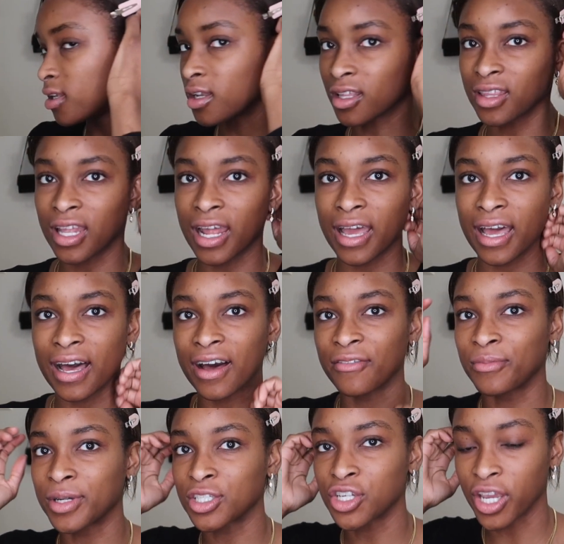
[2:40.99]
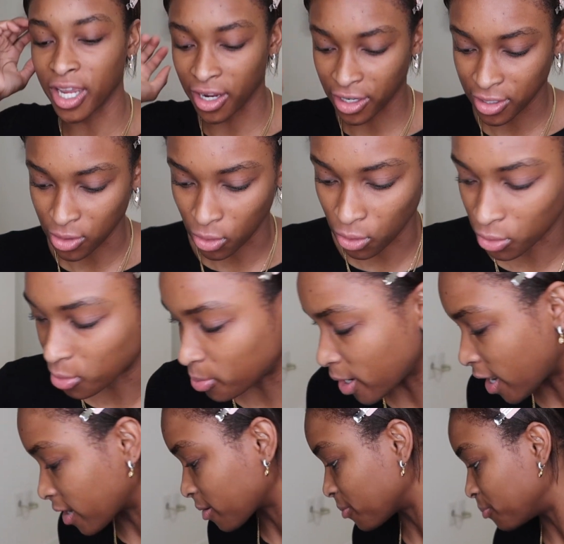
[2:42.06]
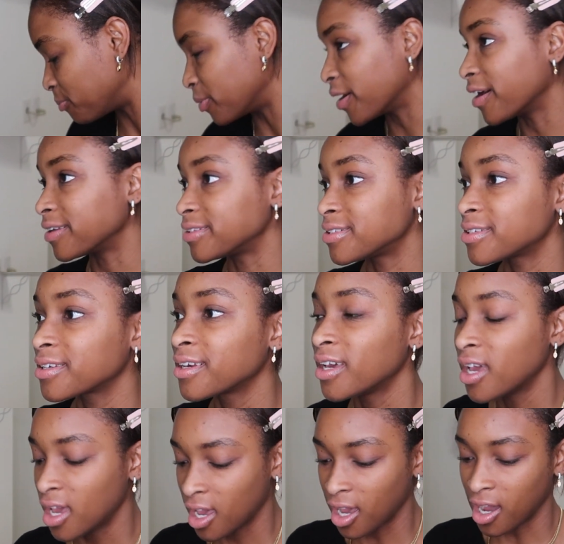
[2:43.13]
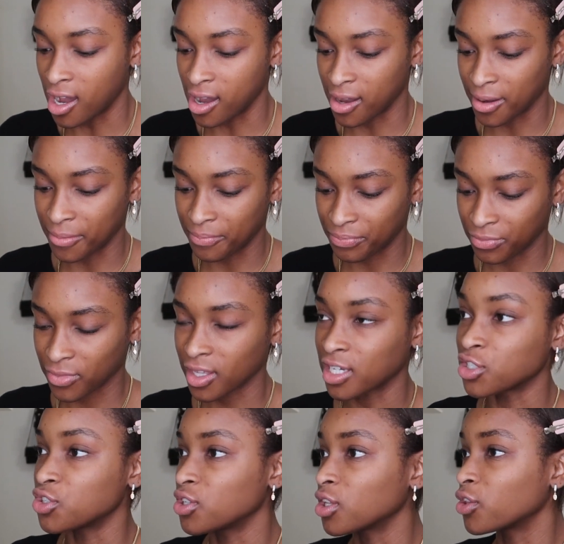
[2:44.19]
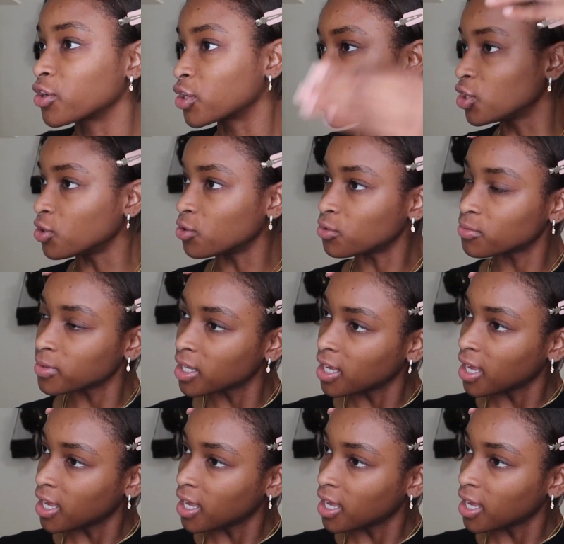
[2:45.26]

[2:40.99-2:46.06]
Not that I have much hair to hold back, but I just think they're cute,